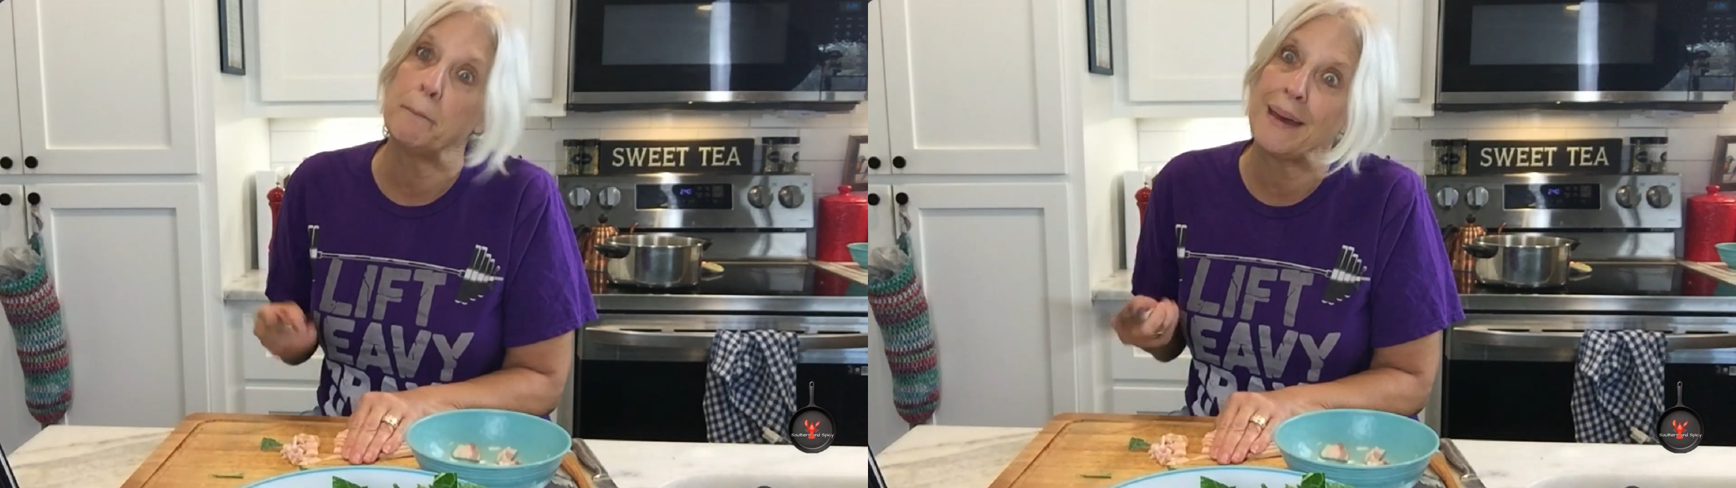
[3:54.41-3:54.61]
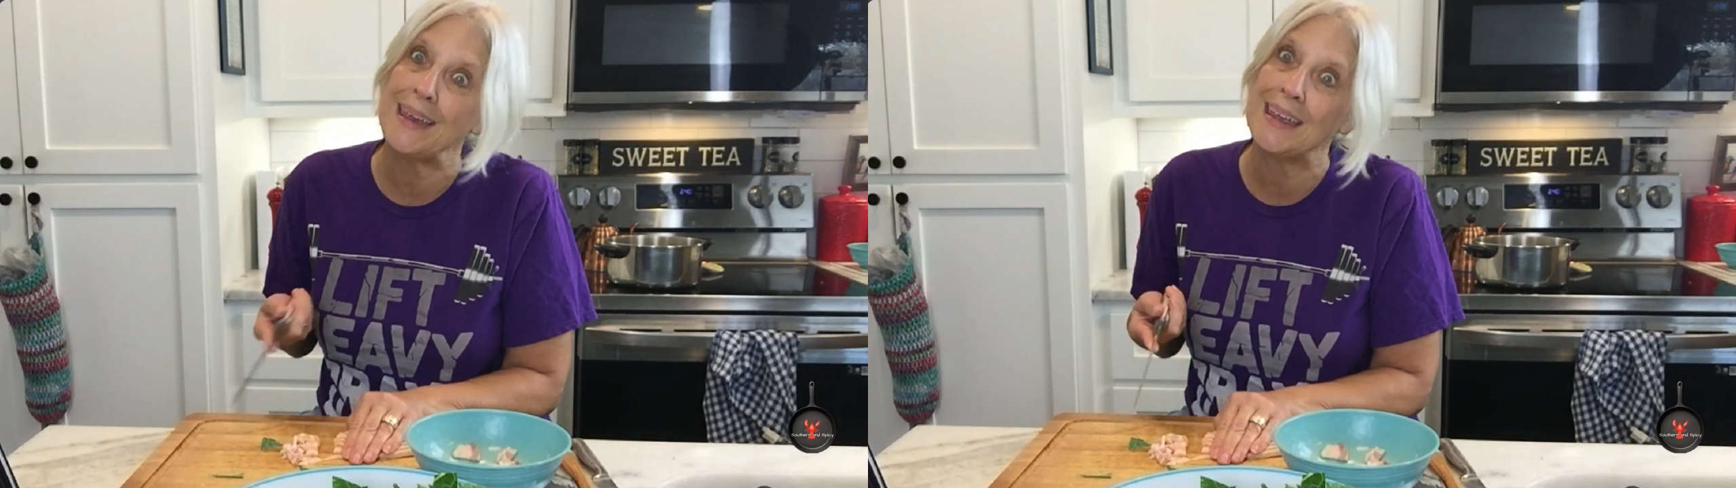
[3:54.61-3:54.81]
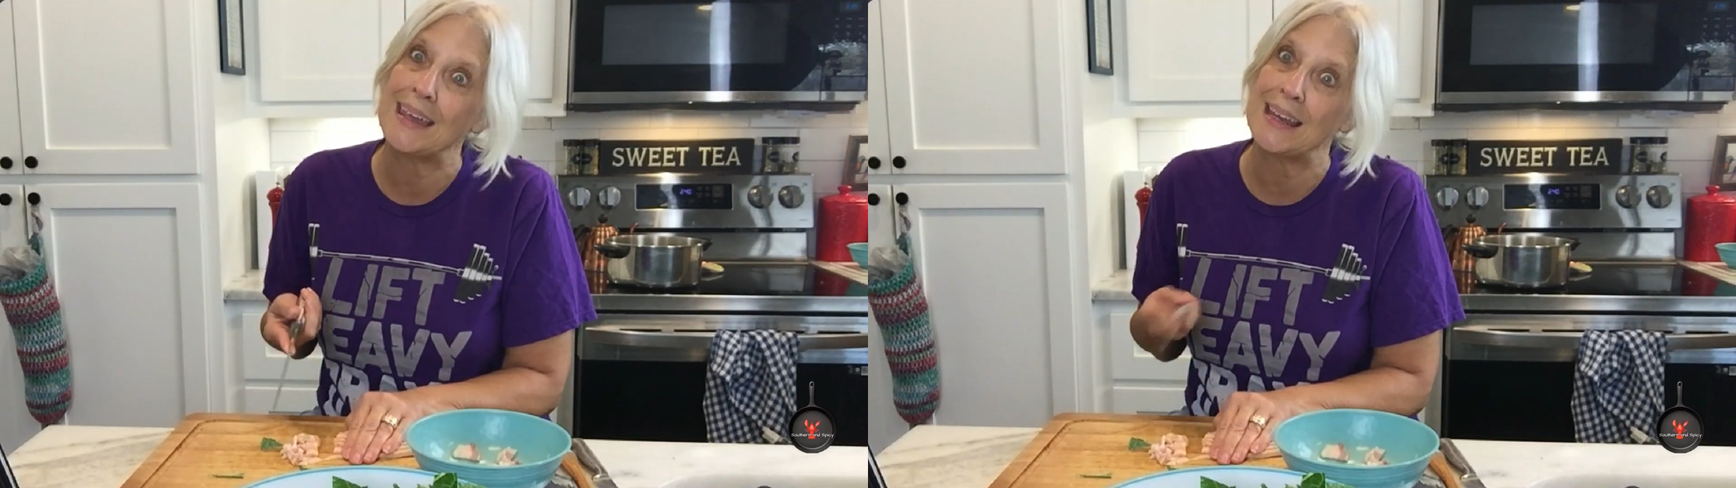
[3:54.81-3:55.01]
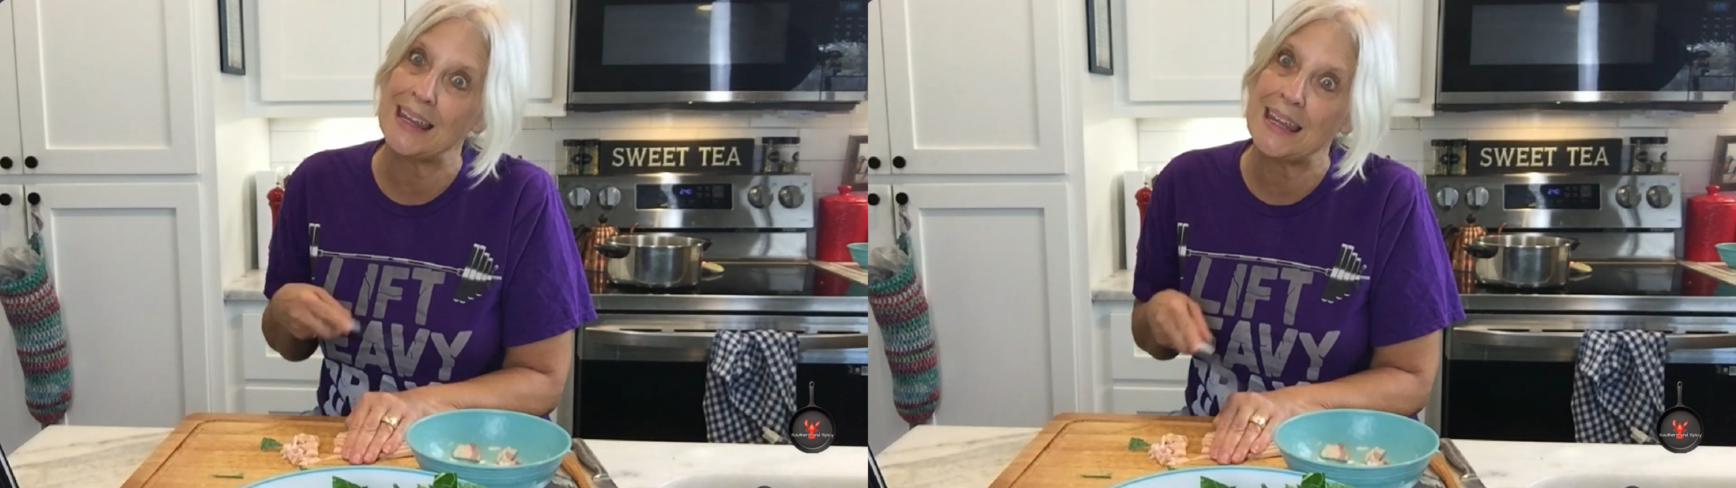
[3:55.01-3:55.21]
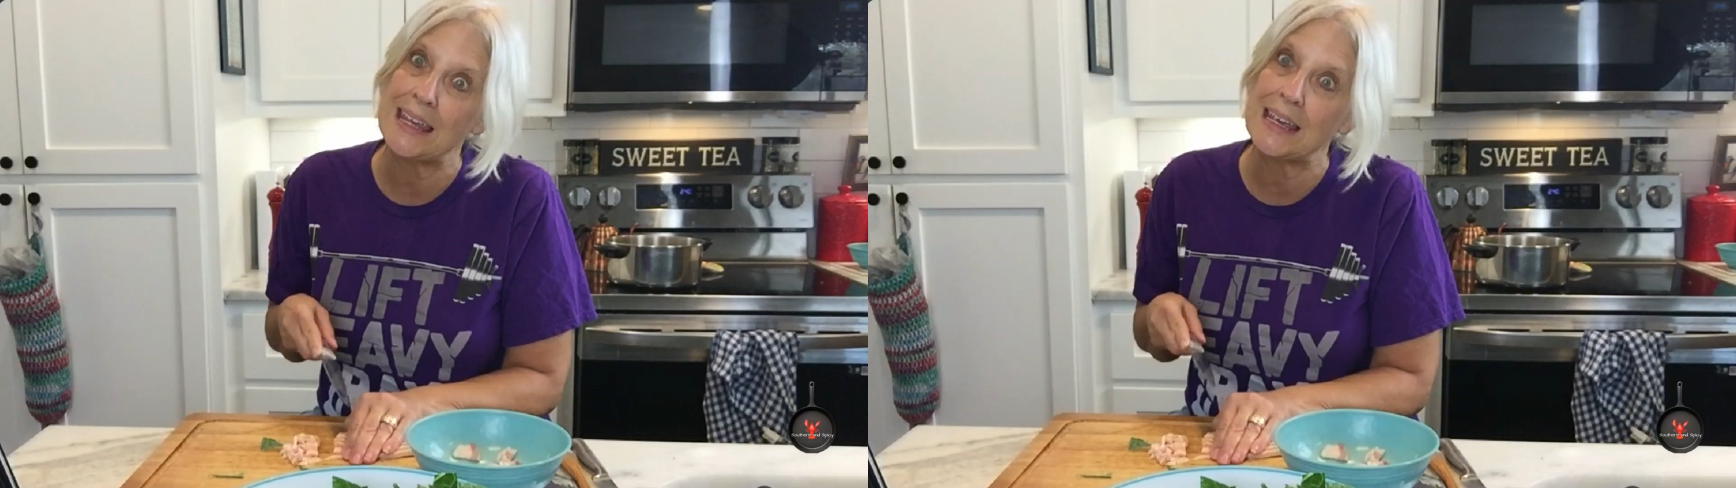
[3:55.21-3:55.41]
bacon
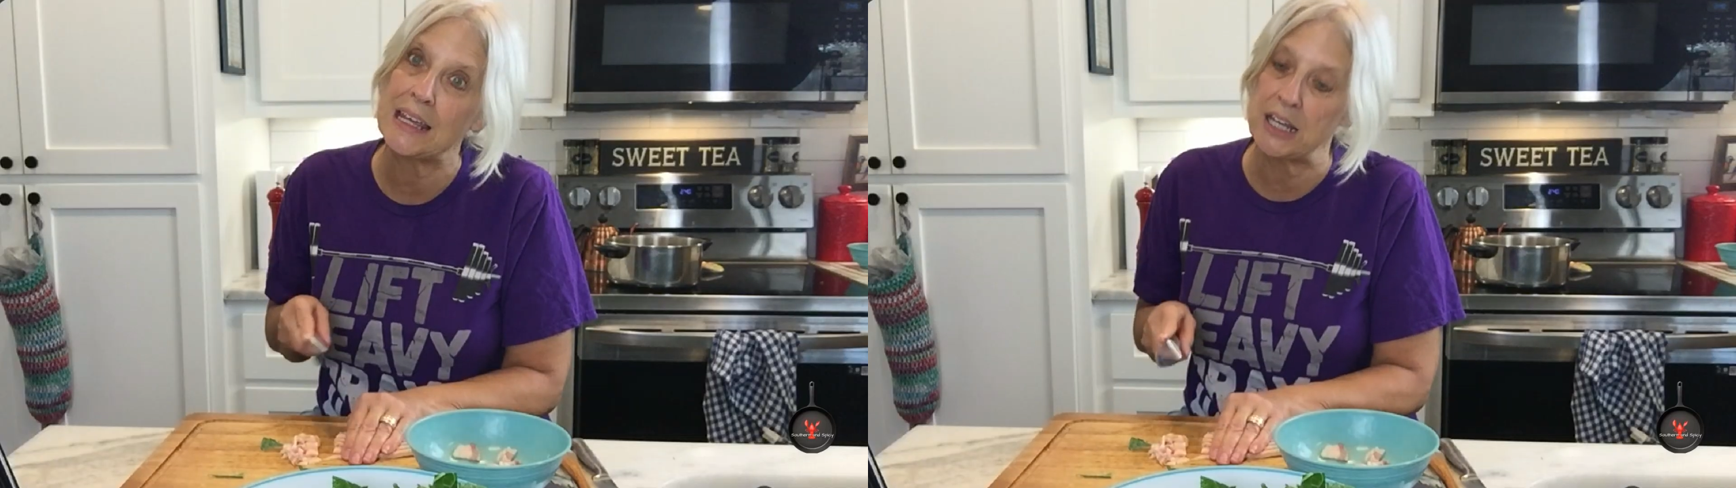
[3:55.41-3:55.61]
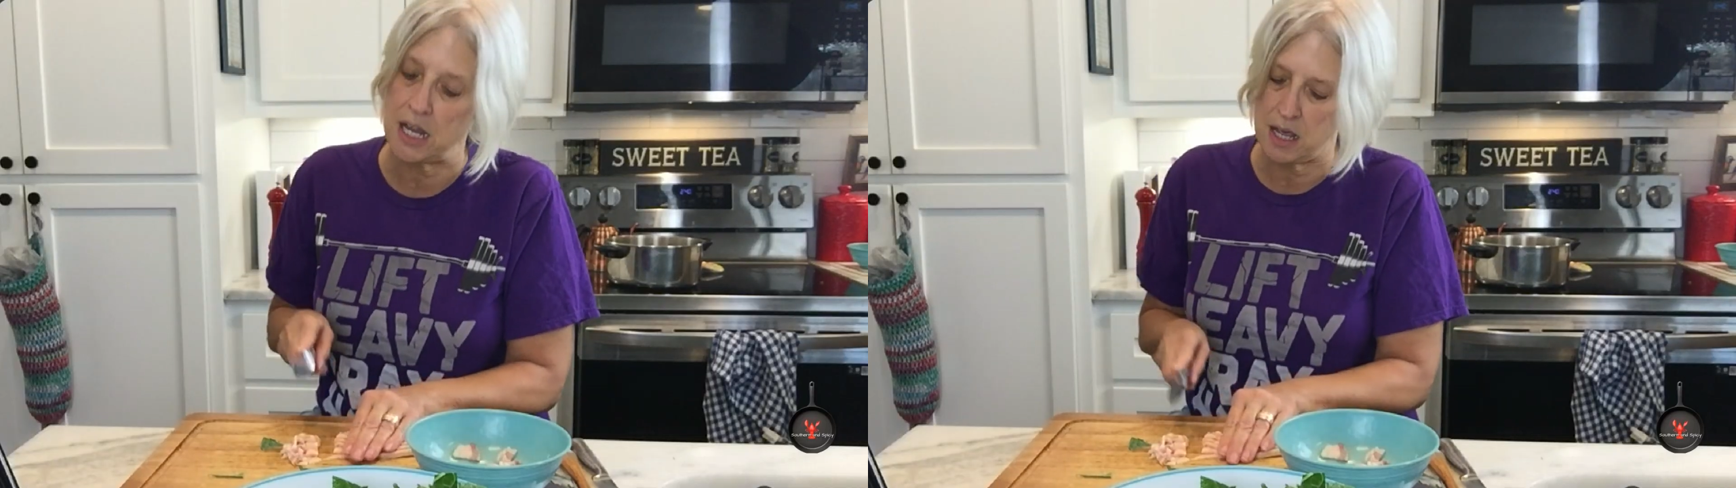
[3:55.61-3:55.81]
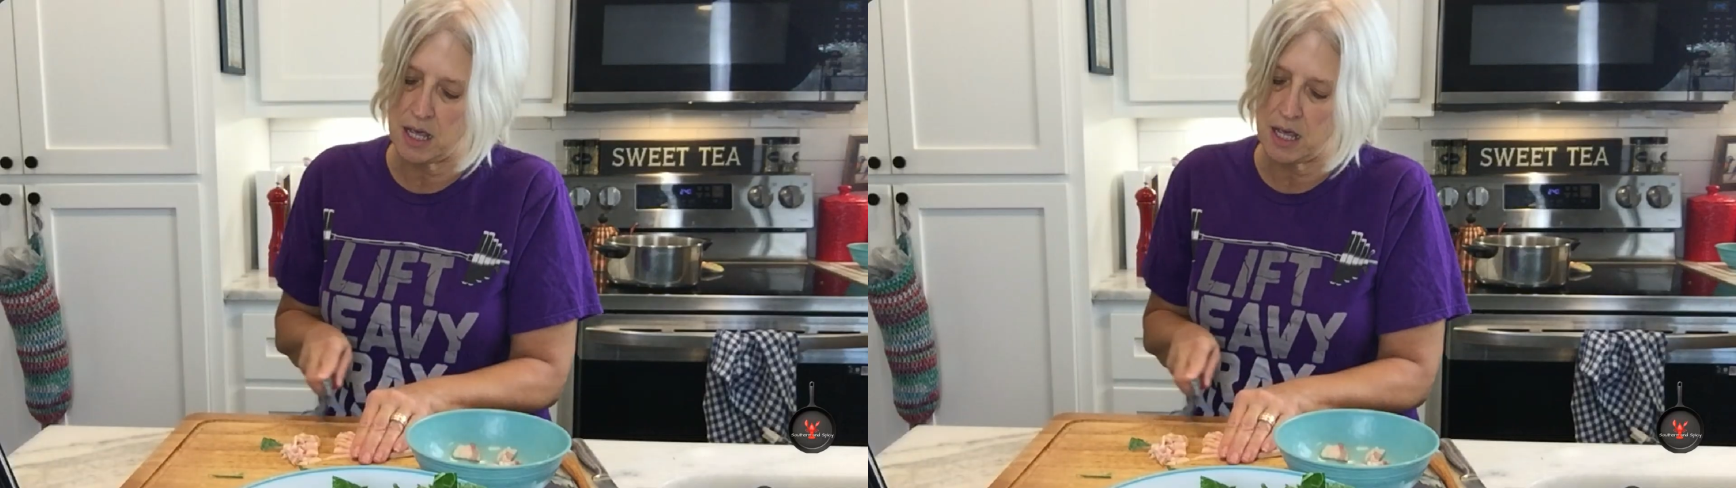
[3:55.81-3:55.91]
in